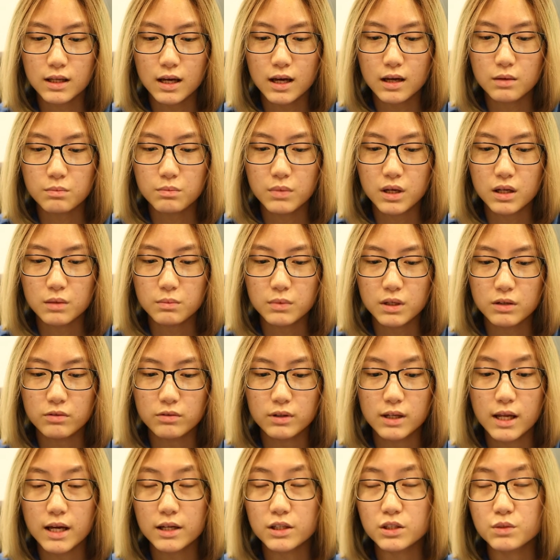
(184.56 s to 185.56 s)
that made me
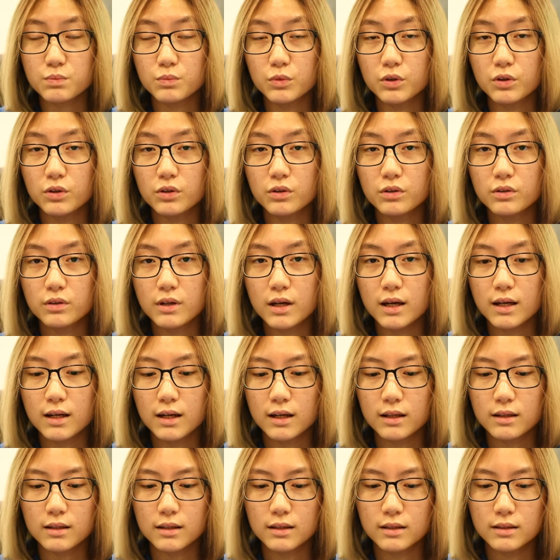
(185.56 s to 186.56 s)
relax more, and
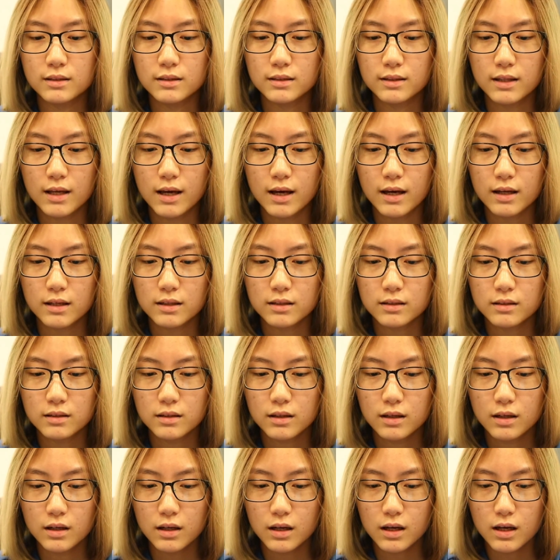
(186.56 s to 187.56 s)
I learned that
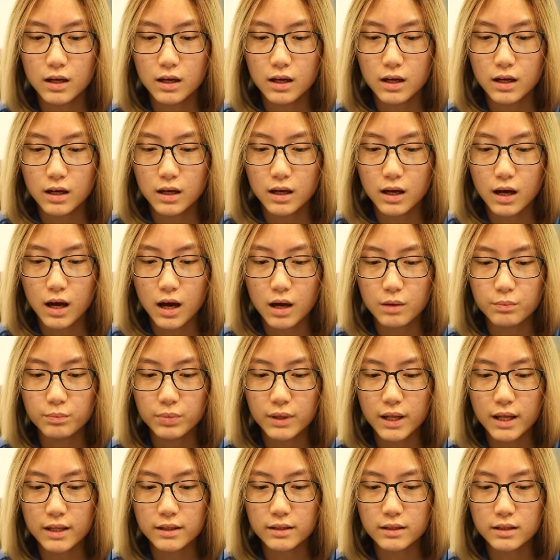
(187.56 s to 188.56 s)

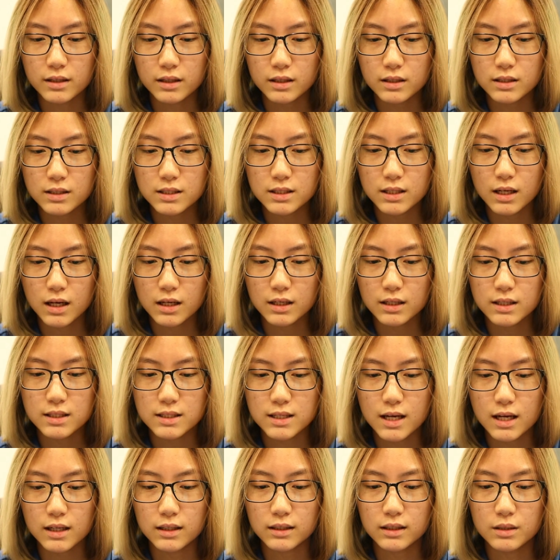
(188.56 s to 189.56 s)
unplanned things aren't
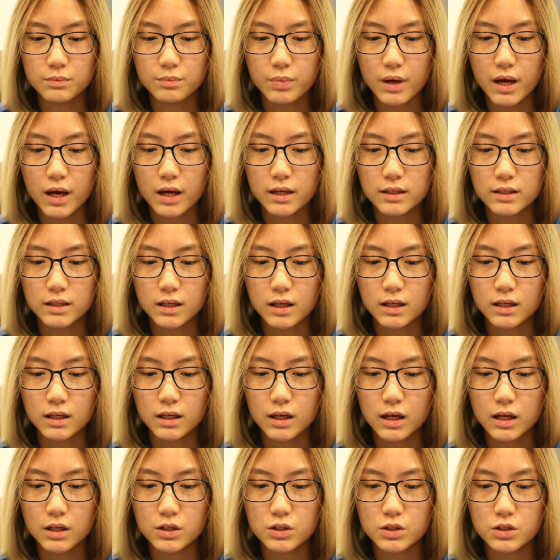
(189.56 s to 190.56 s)
exactly bad, and
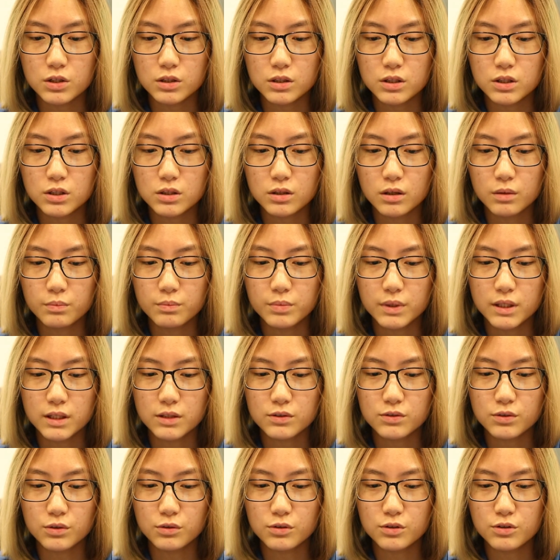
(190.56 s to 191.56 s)
that I should stop being
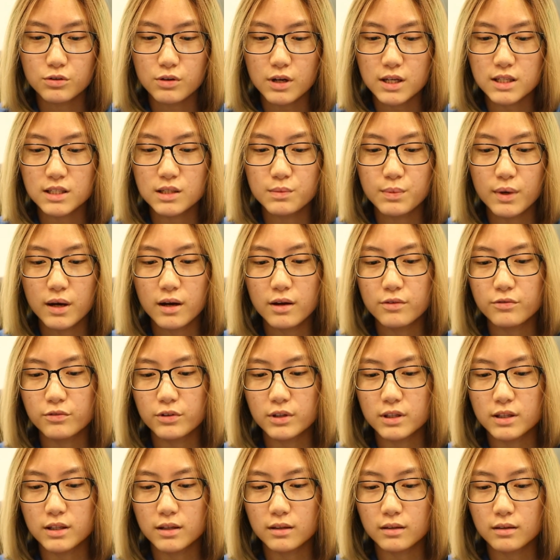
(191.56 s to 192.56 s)
so stressed about
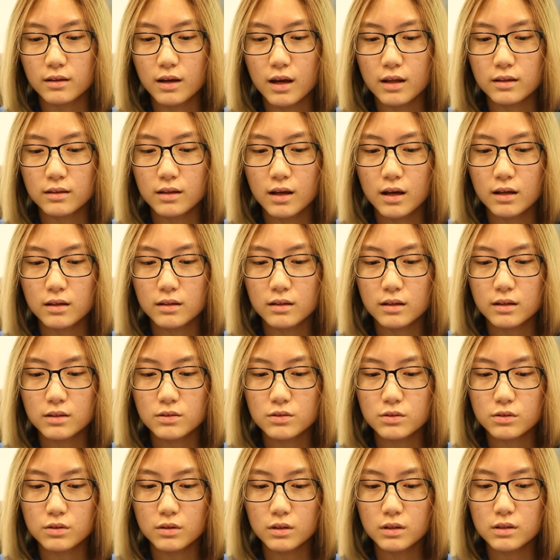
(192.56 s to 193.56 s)
everything, and that
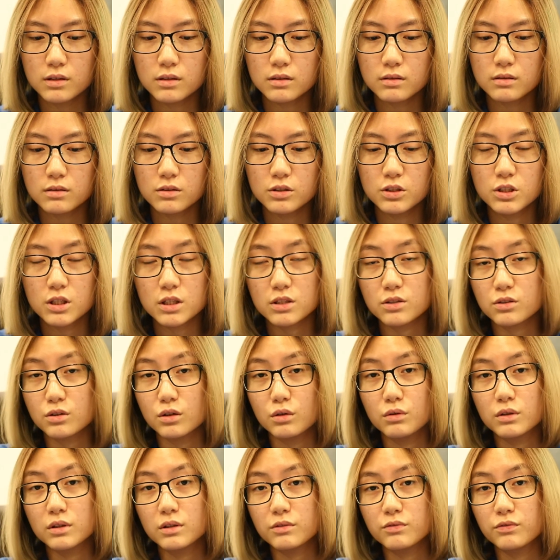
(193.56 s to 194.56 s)
it's good to just
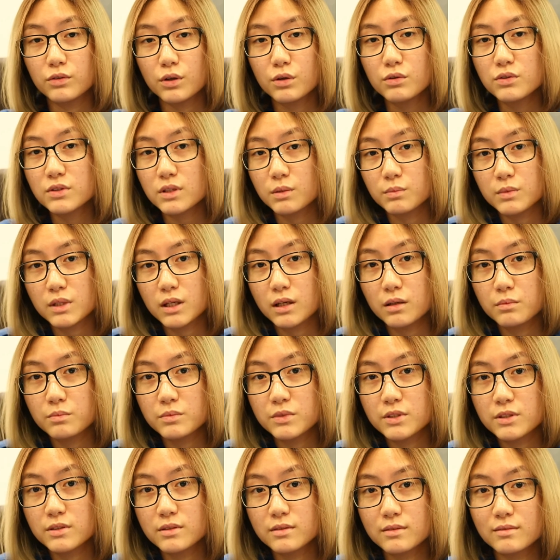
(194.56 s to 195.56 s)
go with the flow
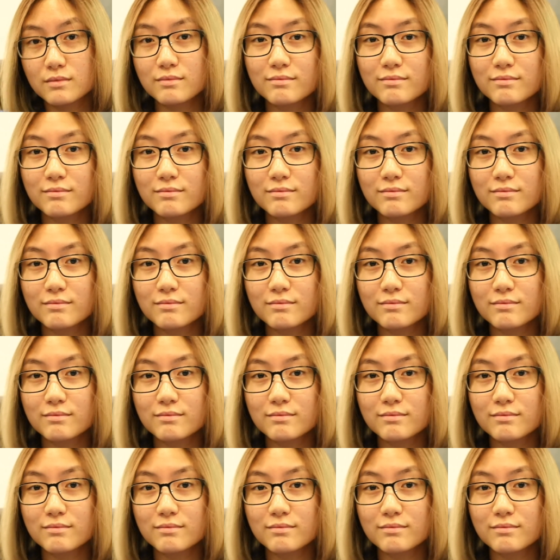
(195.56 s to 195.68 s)
sometimes.